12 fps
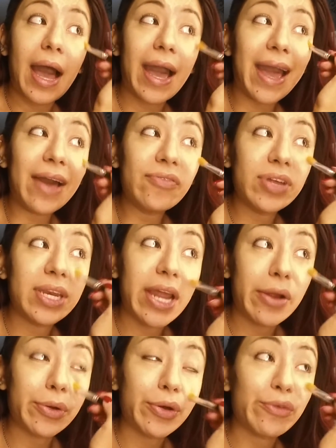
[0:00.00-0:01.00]
have a
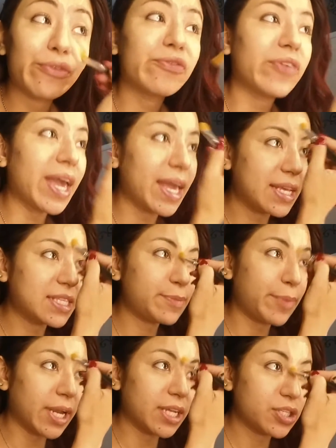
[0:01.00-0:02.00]
narrow face,
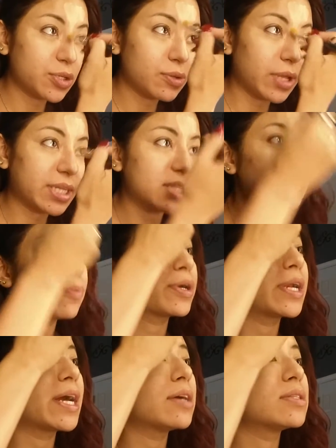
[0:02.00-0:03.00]
but I do like to
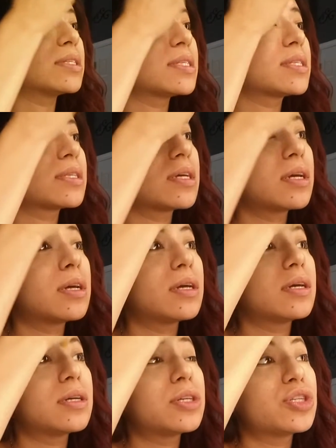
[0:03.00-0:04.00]
pronounce
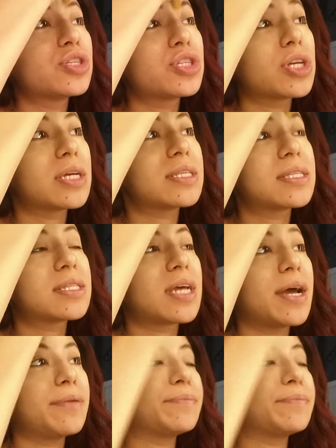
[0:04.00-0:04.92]
just